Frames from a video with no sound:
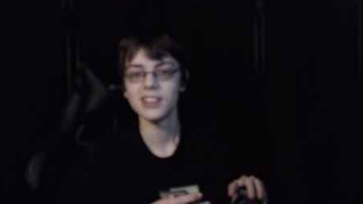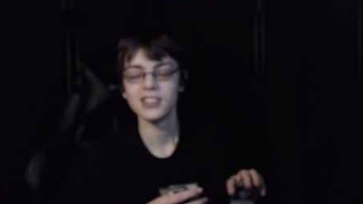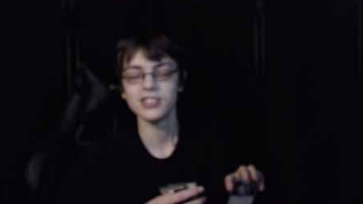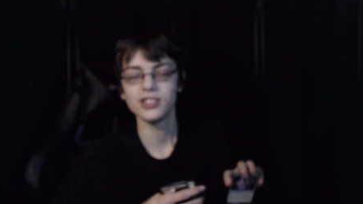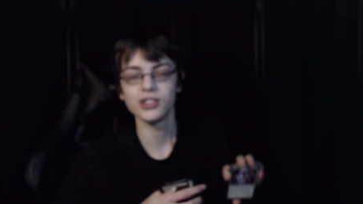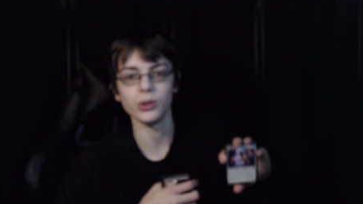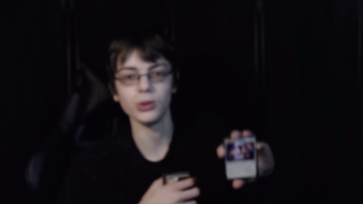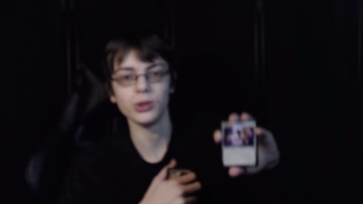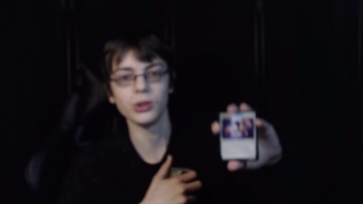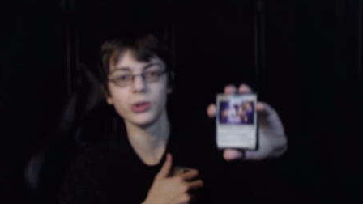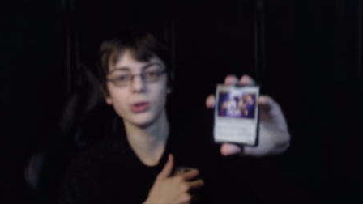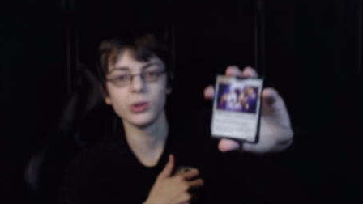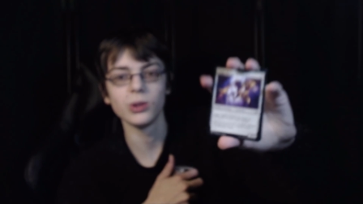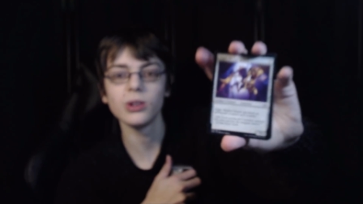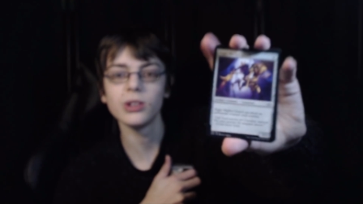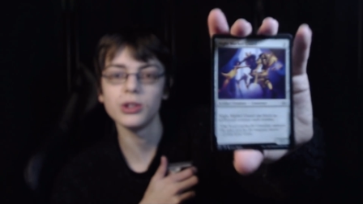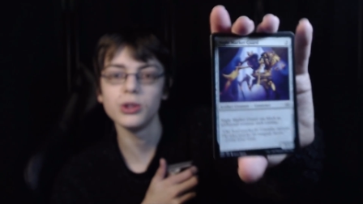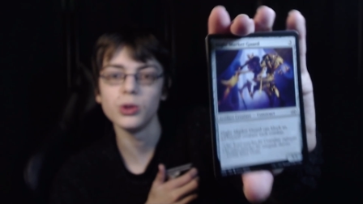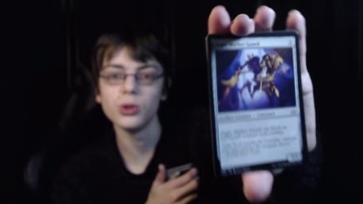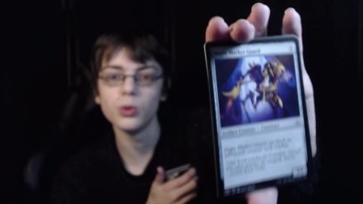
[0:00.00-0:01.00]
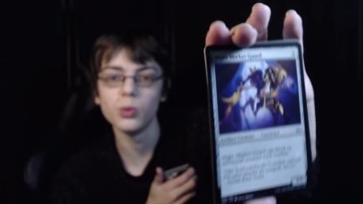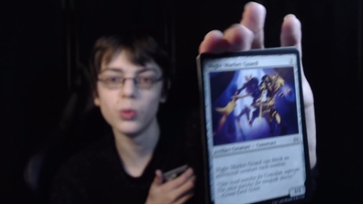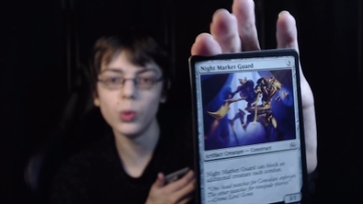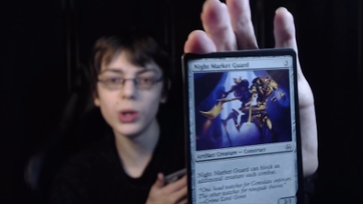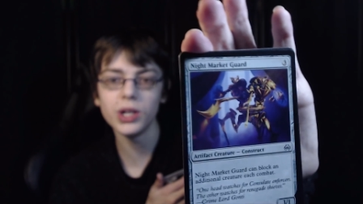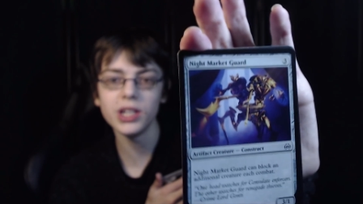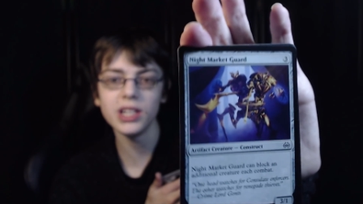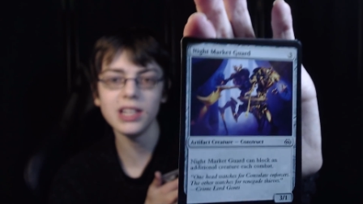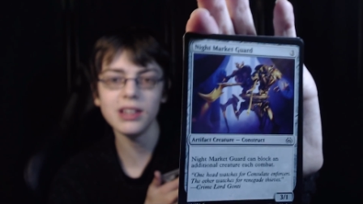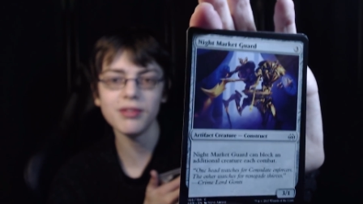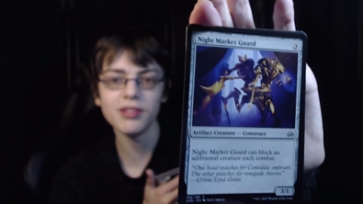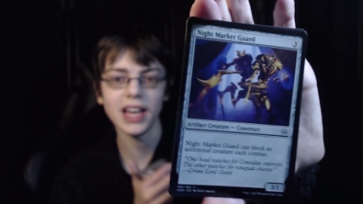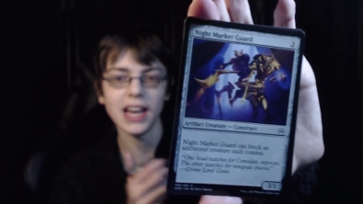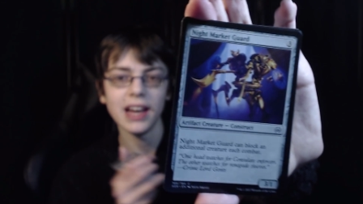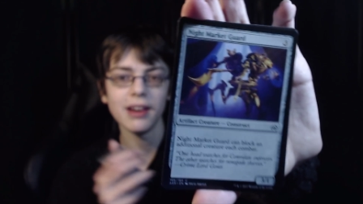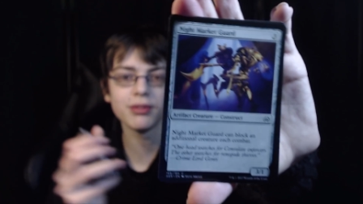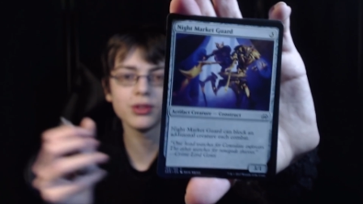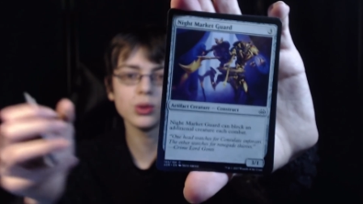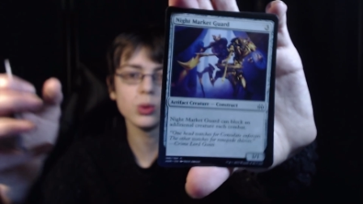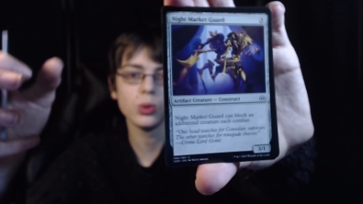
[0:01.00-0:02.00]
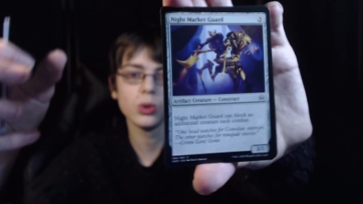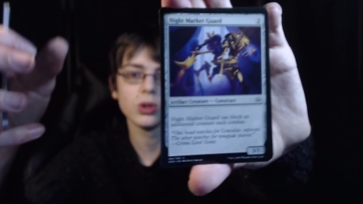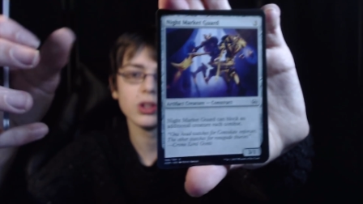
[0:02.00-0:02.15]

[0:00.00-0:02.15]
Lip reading: So you wouldn't even have to